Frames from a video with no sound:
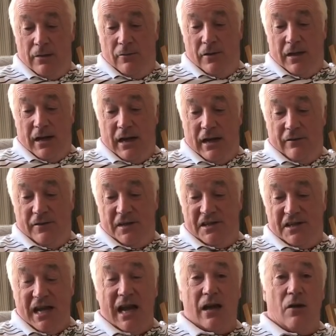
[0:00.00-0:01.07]
We then have the
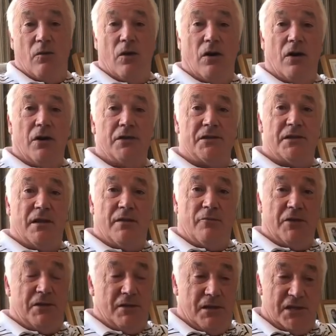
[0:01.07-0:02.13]
SAG Awards,
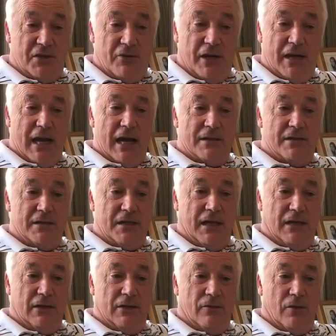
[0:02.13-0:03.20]
which are the Screen Actors
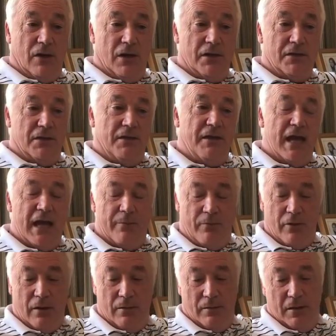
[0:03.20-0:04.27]
Guild Awards, and they're
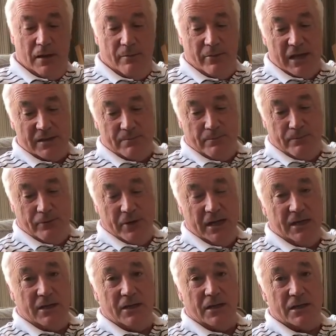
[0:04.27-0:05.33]
probably the best
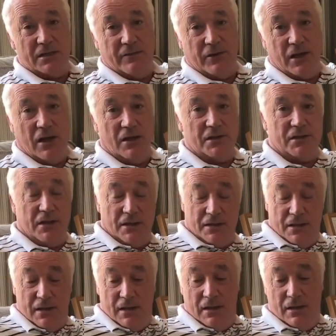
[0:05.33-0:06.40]
precursor for the
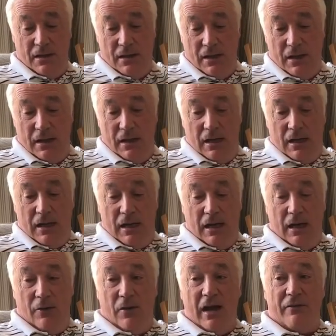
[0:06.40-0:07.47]
Oscars.
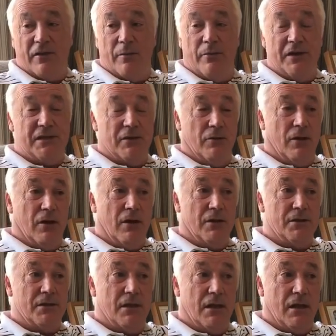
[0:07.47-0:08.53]
We have the Brit
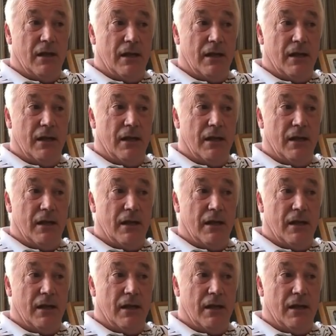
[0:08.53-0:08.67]
Awards.